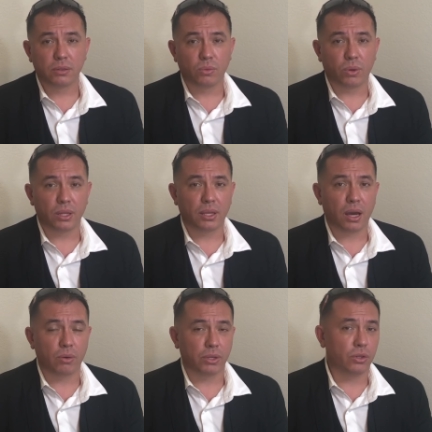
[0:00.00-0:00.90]
what
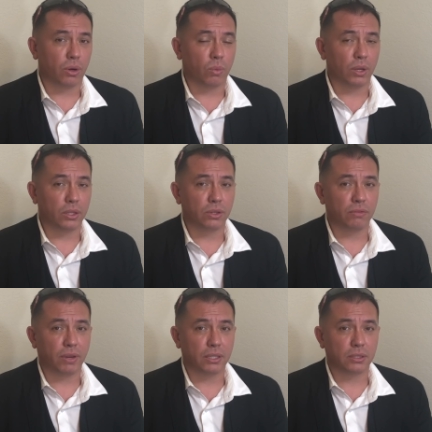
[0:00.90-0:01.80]
county you are willing to
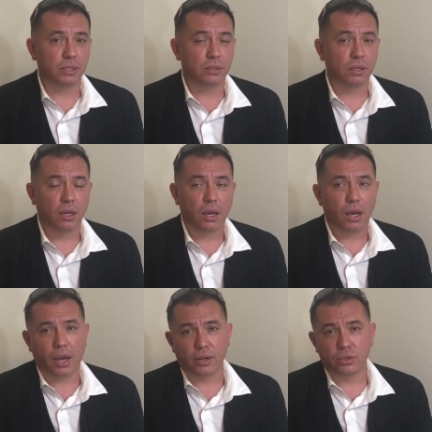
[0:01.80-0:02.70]
invest in.
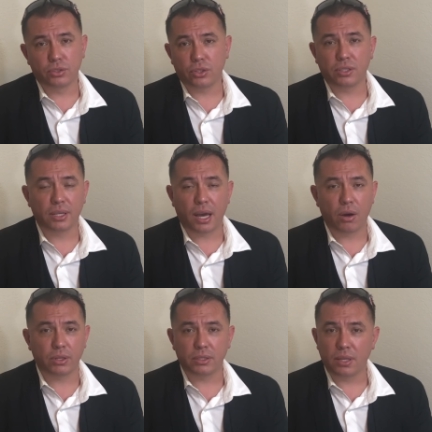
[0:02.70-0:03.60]
I know certain
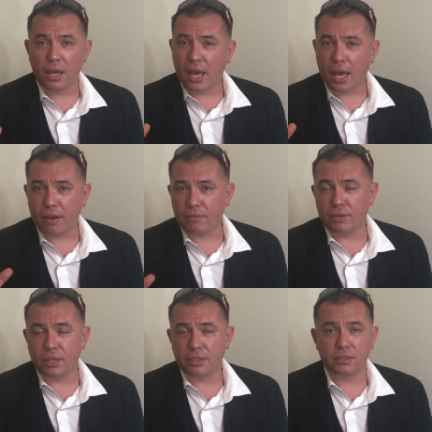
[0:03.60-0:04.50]
counties have
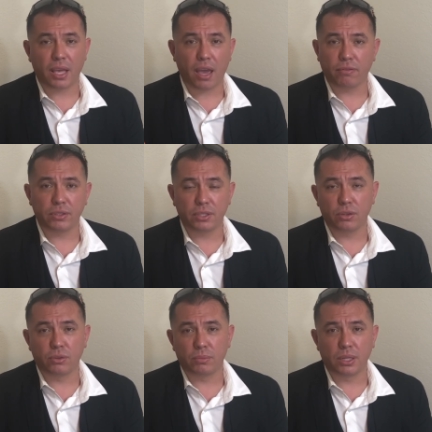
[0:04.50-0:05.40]
lists every
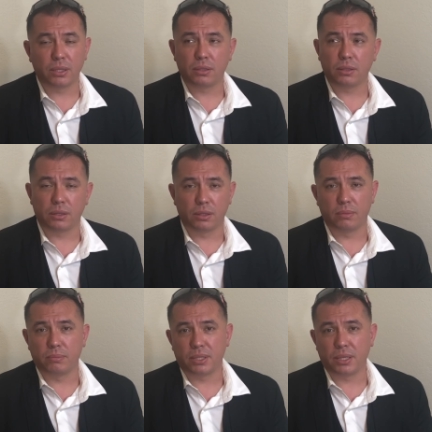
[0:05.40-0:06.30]
single month,
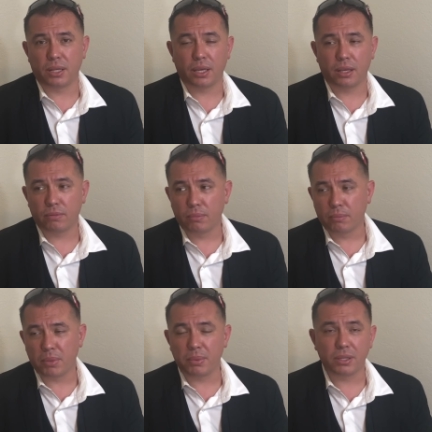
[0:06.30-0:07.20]
but then again,
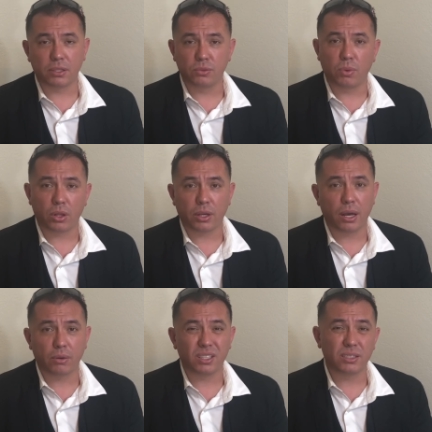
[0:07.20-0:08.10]
maybe in the smaller
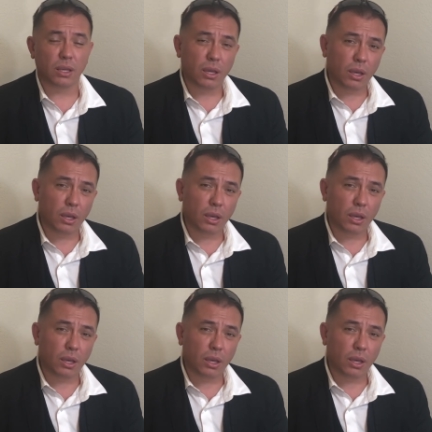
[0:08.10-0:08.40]
counties,